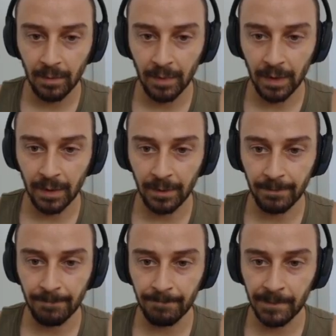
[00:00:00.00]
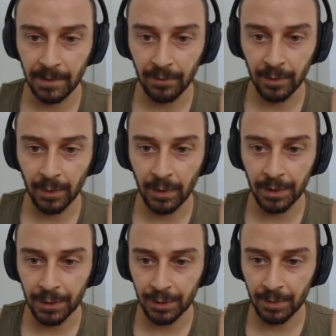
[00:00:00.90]
but you really want
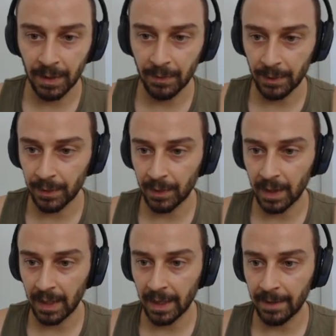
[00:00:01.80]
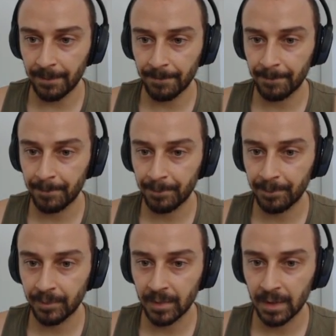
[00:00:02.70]
to just play what you can get.
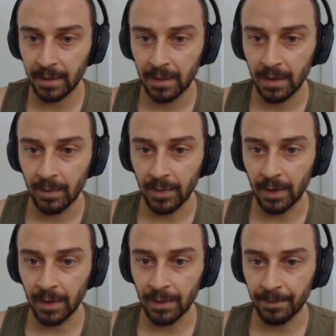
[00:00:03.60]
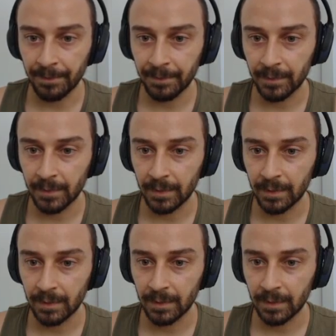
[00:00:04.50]
But
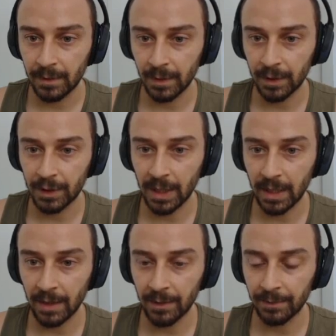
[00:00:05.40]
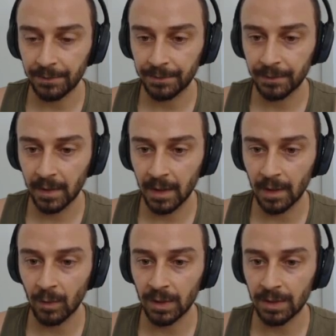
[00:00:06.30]
you can check out kind
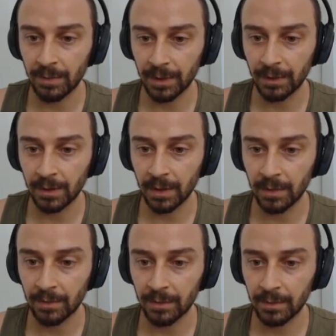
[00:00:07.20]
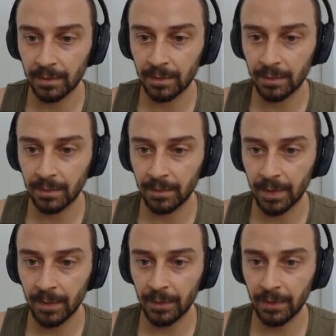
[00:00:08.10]
of what to build on
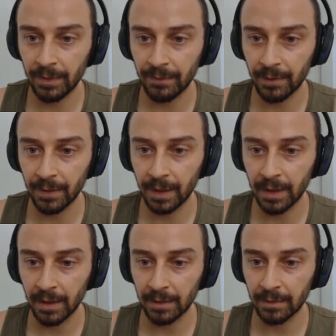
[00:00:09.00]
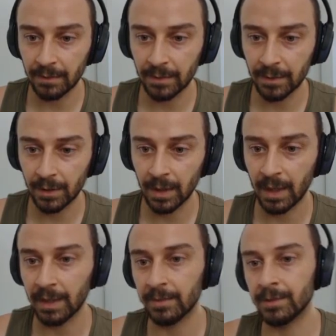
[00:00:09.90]
people if you're getting certain
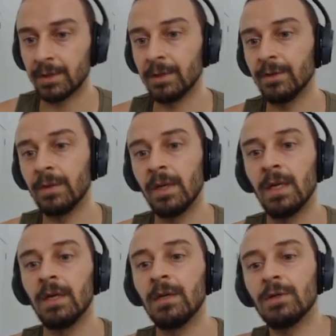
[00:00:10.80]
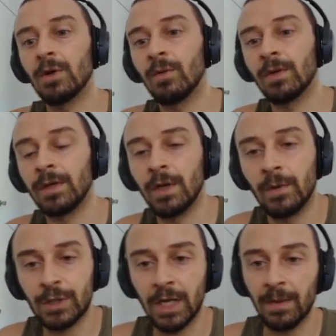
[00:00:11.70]
items and you don't really know
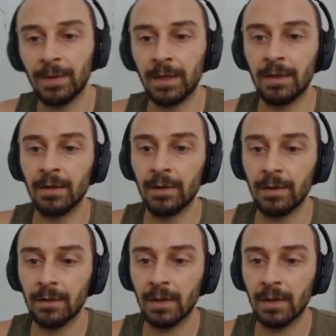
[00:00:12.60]
a champion, or